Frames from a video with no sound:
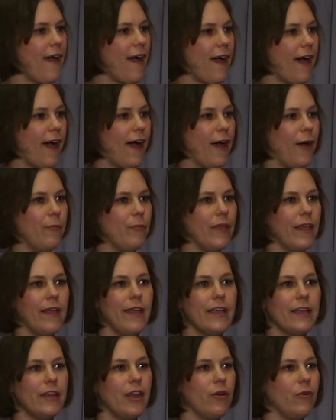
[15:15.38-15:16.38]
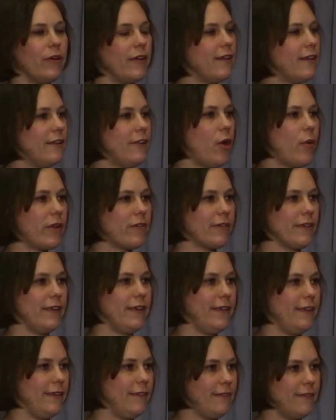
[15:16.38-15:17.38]
No one
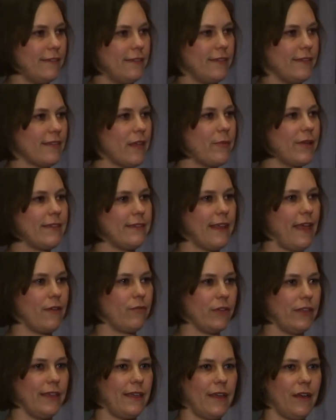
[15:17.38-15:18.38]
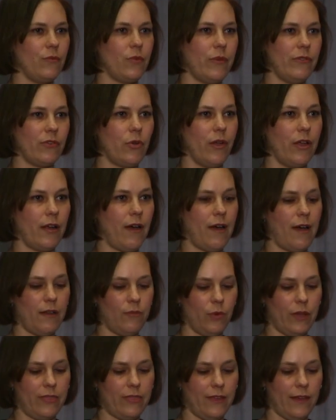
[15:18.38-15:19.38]
really, to some extent, really cared what was going
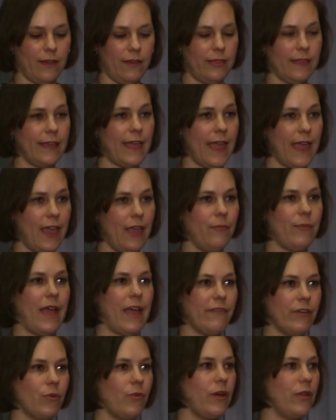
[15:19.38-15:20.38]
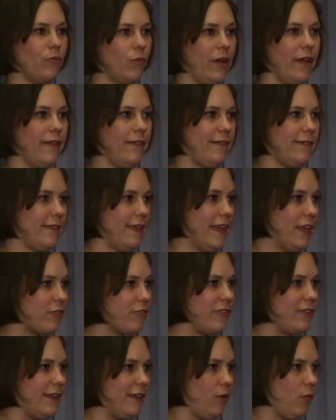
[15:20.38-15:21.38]
on with the game. Everyone was
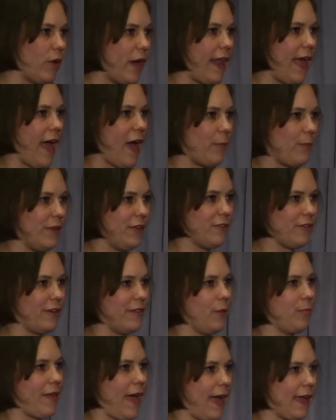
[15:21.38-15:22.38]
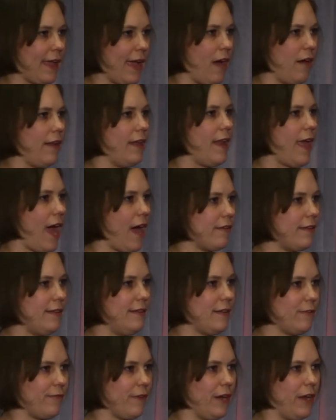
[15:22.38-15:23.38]
interested in what happened during the blackout and how did
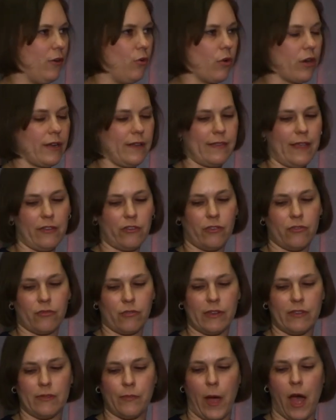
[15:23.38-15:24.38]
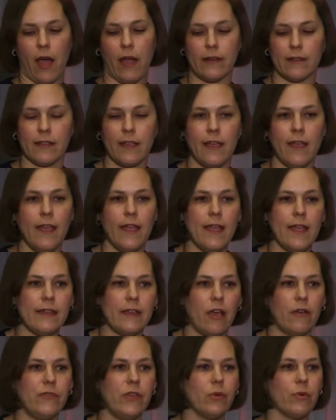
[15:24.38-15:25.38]
different organizations respond.
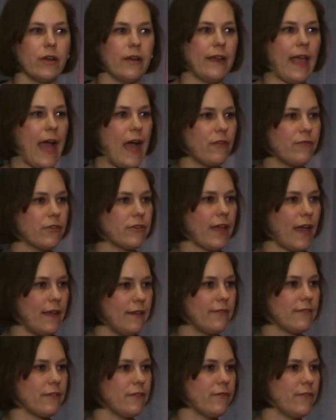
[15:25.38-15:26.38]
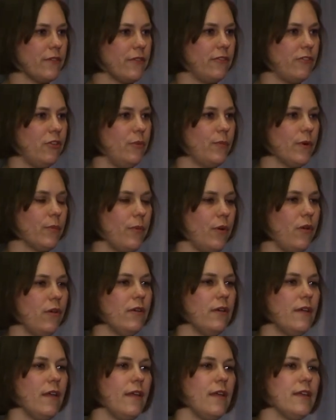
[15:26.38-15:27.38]
Now, if you were an advertiser for the Super
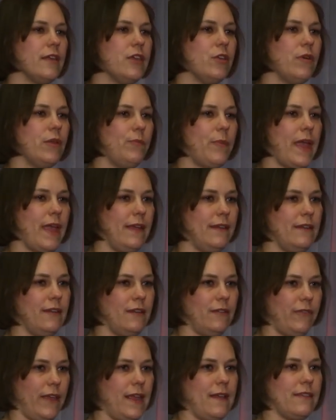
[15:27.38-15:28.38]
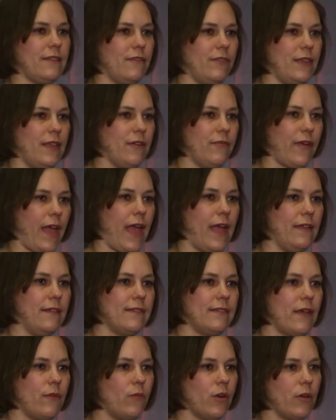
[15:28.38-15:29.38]
Bowl, you had paid in advance of the event
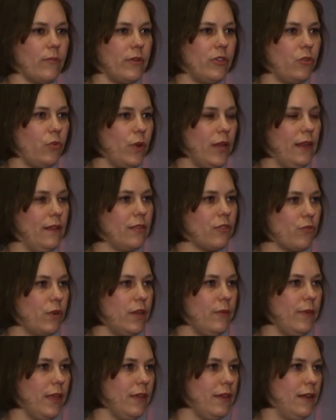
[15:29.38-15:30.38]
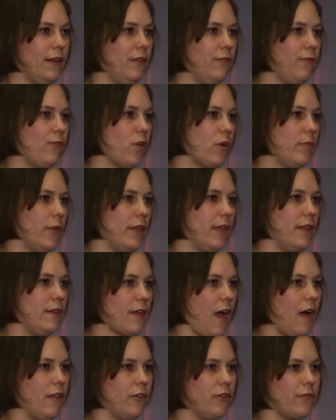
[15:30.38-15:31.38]
somewhere between $3 million and $4 million
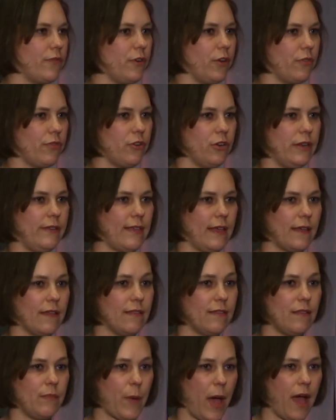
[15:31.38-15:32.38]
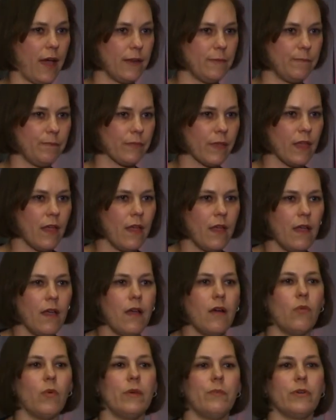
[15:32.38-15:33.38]
for your 30-second spot.
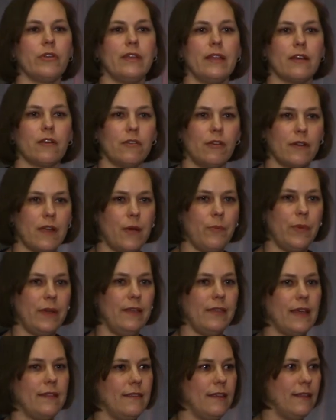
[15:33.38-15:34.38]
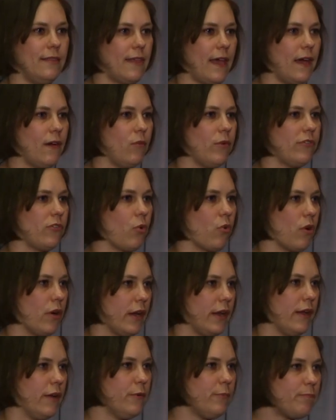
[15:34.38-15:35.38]
One particular company that did that was
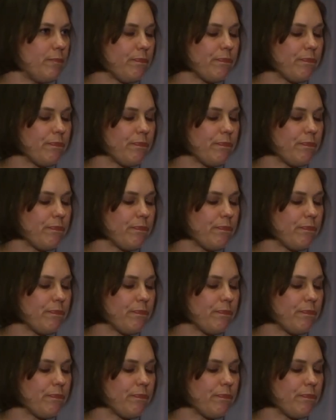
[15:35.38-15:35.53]
Oreo.